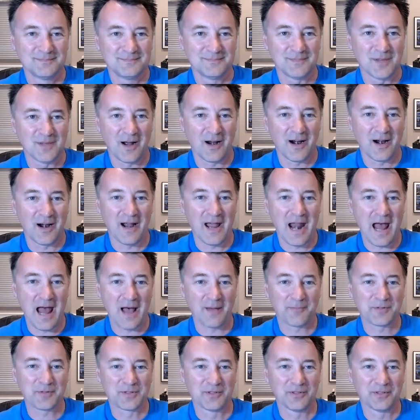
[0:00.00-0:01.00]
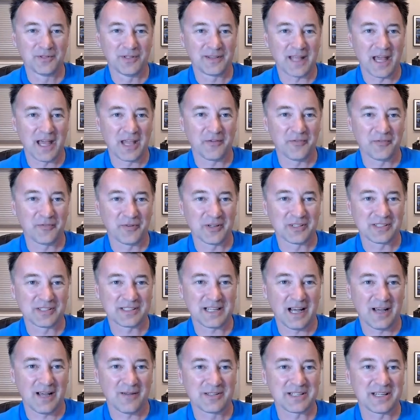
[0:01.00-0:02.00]
All right, absolutely. Thank you for your
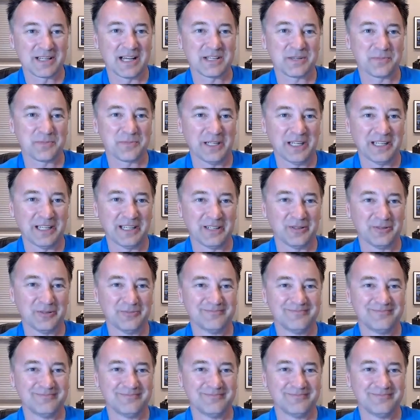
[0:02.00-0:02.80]
time. It's nice meeting you.